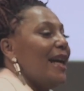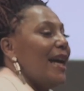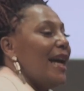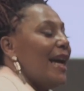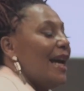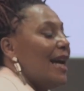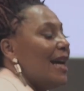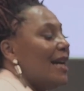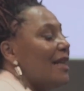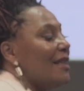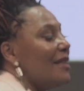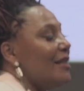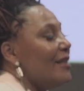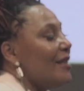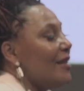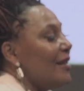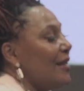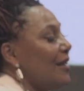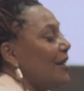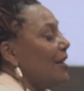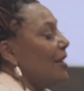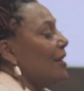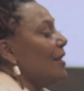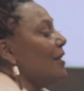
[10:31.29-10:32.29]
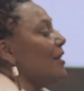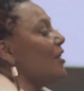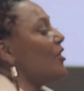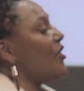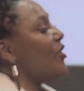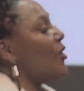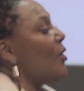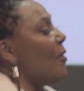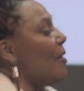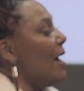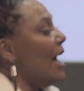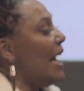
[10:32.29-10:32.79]
And
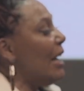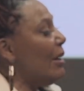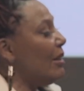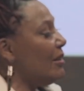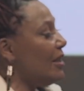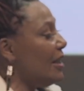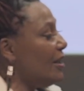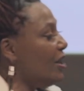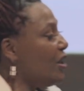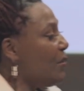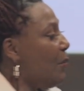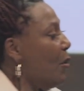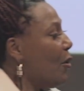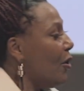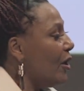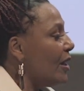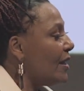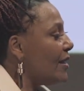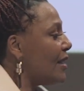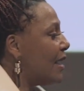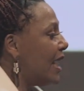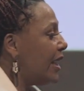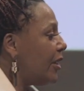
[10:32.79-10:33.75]
so I did sports,